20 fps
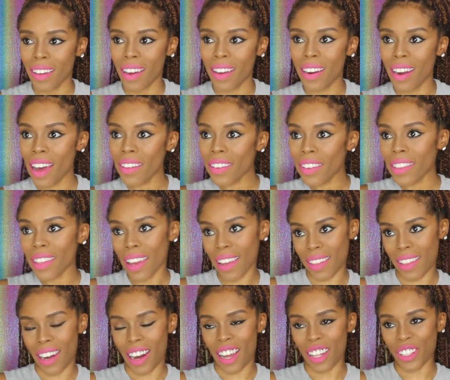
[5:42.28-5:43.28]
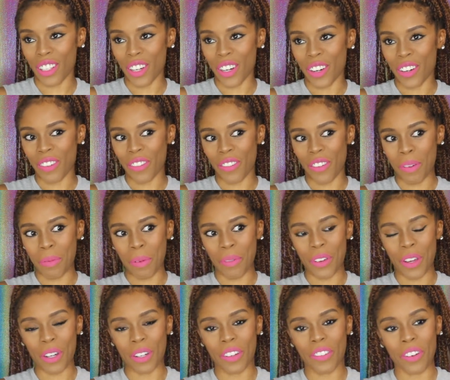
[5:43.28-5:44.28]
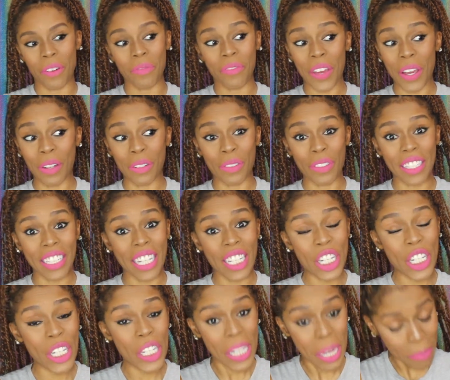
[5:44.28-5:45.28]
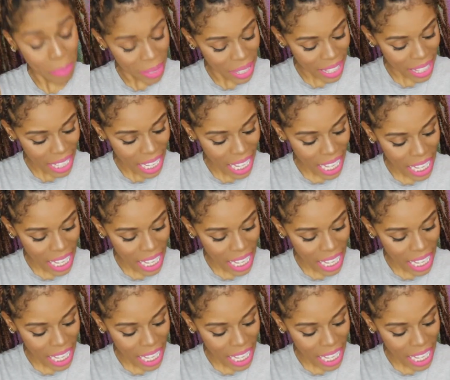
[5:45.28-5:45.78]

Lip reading: Another thing that I learned from failed relationships